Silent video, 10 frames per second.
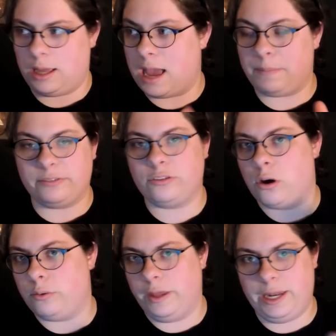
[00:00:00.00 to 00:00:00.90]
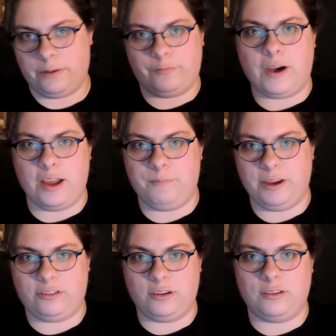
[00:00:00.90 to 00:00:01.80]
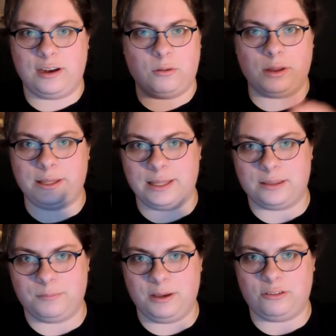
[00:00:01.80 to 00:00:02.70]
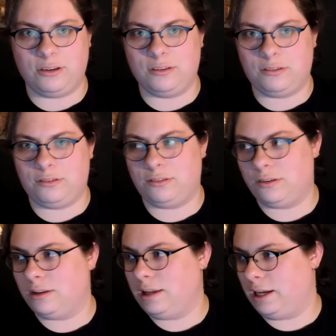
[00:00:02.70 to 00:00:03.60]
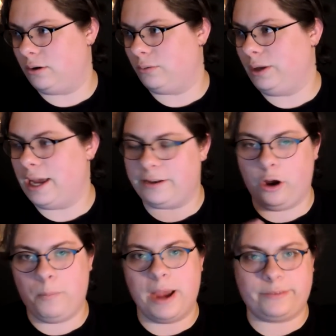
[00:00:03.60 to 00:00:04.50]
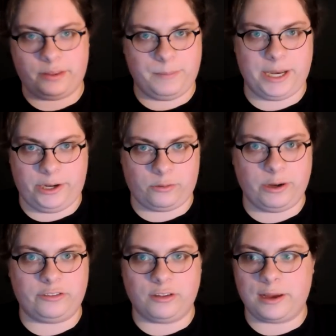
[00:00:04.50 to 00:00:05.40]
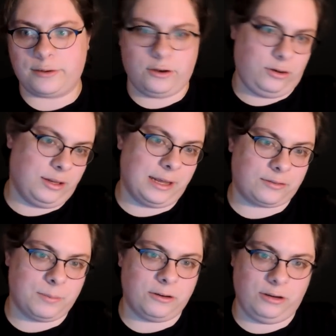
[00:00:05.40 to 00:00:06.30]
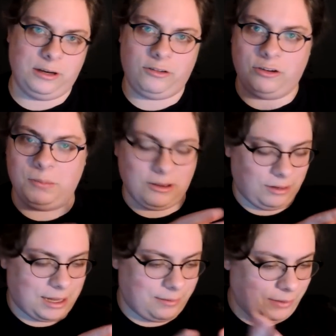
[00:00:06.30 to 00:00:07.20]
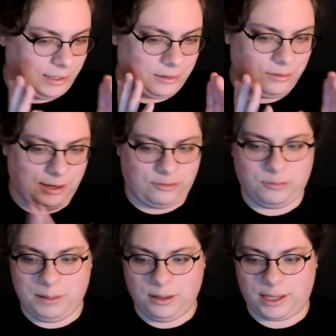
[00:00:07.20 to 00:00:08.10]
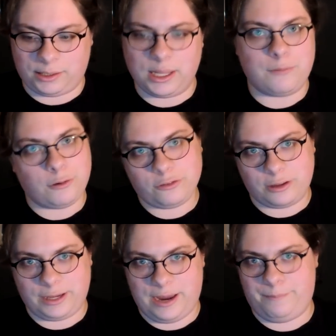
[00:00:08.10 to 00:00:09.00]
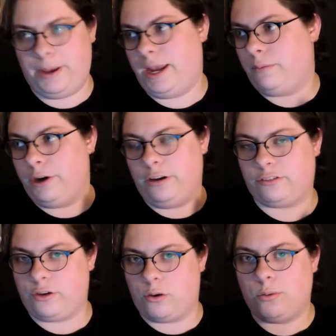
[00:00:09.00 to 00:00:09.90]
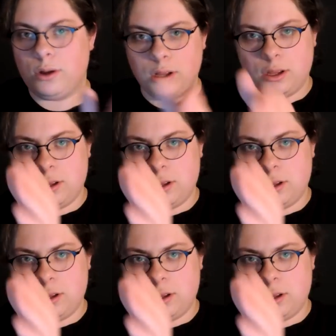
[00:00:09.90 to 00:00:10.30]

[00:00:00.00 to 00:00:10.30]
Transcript: episode, and then you had five missions. I don't like that the missions. You know, you had to go back to the menu to reselect the next mission. You should. I think you, it should be like levels in the campaign where you just go